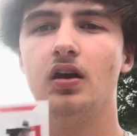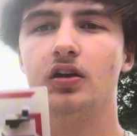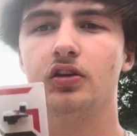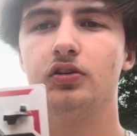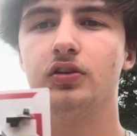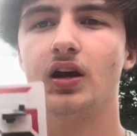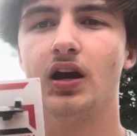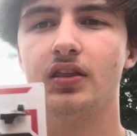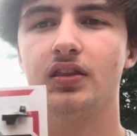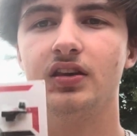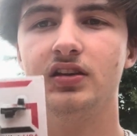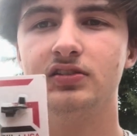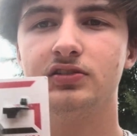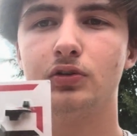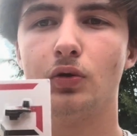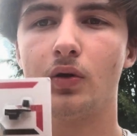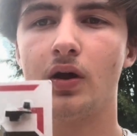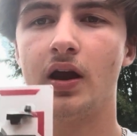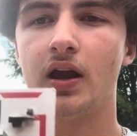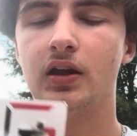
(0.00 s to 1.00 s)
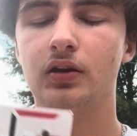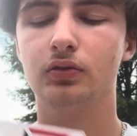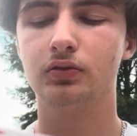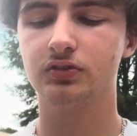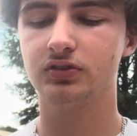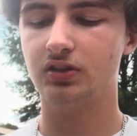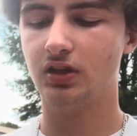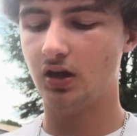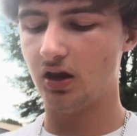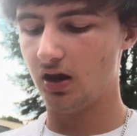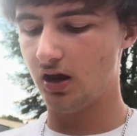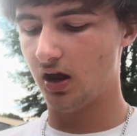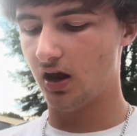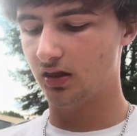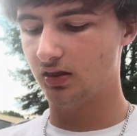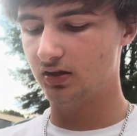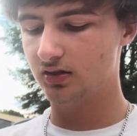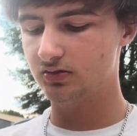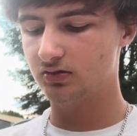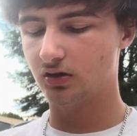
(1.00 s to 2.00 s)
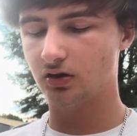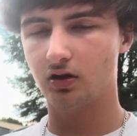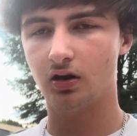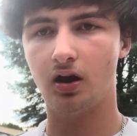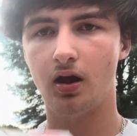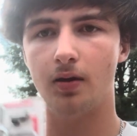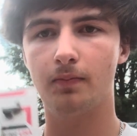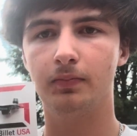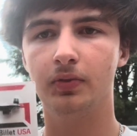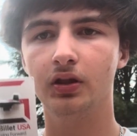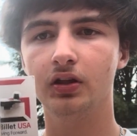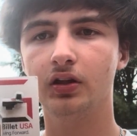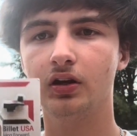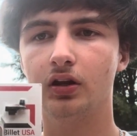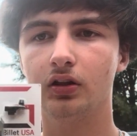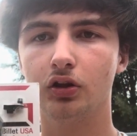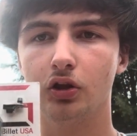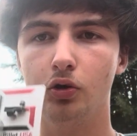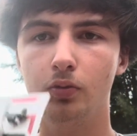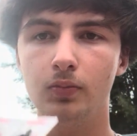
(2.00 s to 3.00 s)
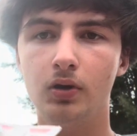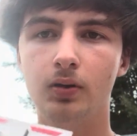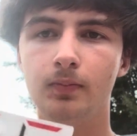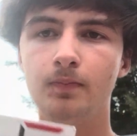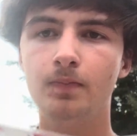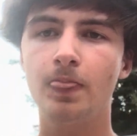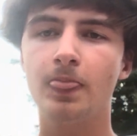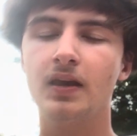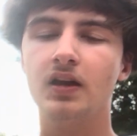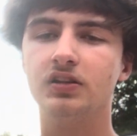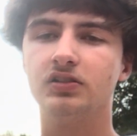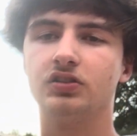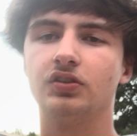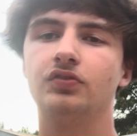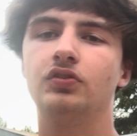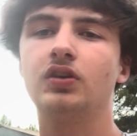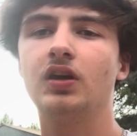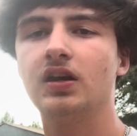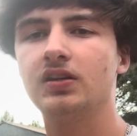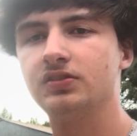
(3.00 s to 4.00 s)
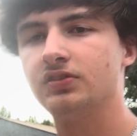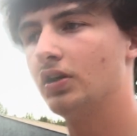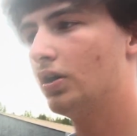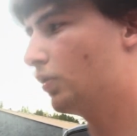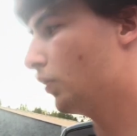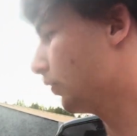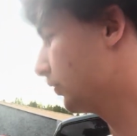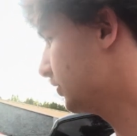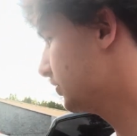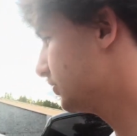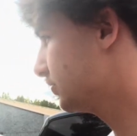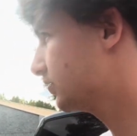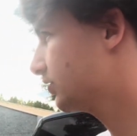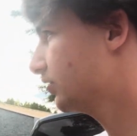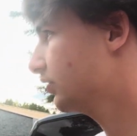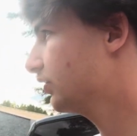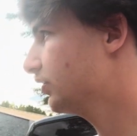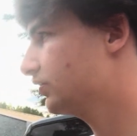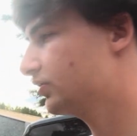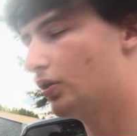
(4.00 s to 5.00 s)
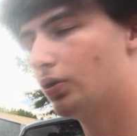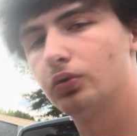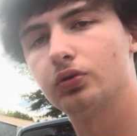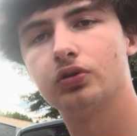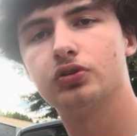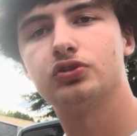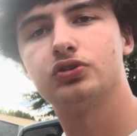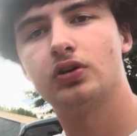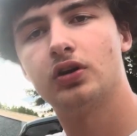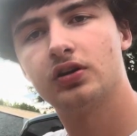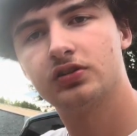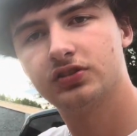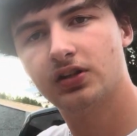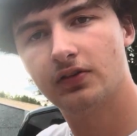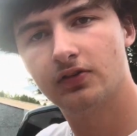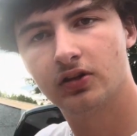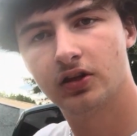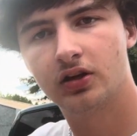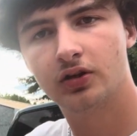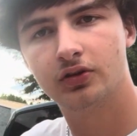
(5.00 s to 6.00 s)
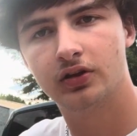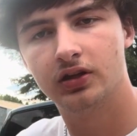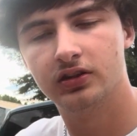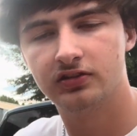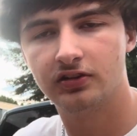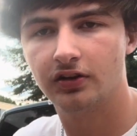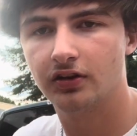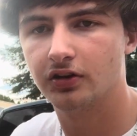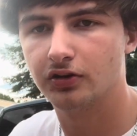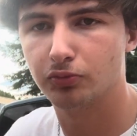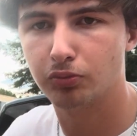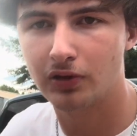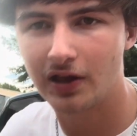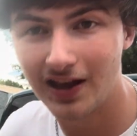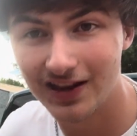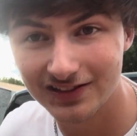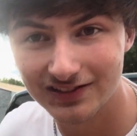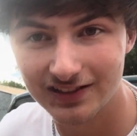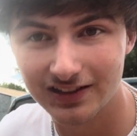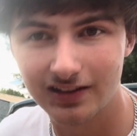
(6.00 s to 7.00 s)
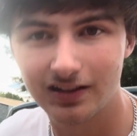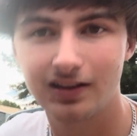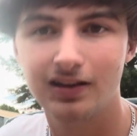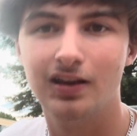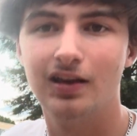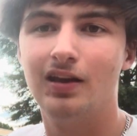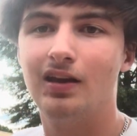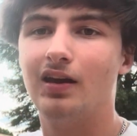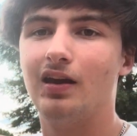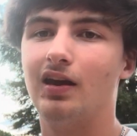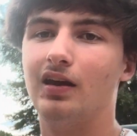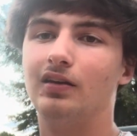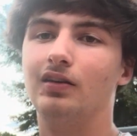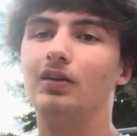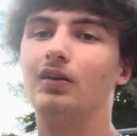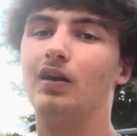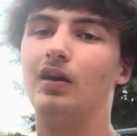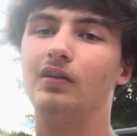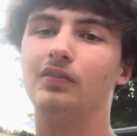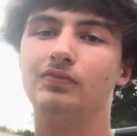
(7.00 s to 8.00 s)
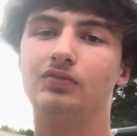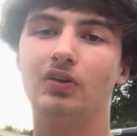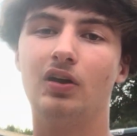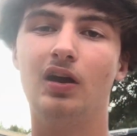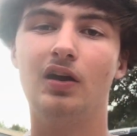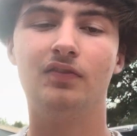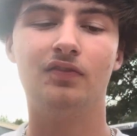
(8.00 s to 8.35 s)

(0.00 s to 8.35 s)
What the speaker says: you got these door handles, and these are billet aluminum. So if you guys know, on these older trucks, everything on the interior is plastic. And I've